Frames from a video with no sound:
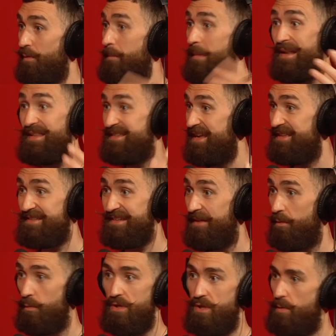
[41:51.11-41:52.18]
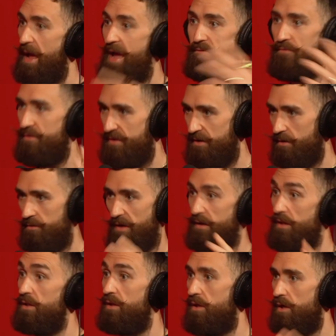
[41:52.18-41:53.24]
We meditate together. We do everything on
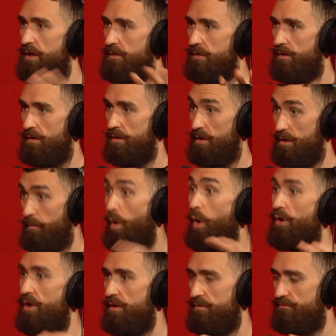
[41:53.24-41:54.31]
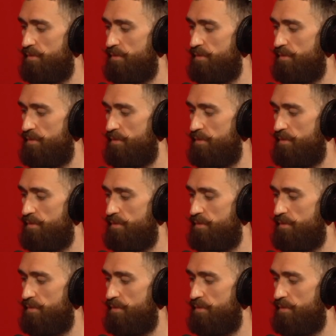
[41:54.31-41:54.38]
in the morning.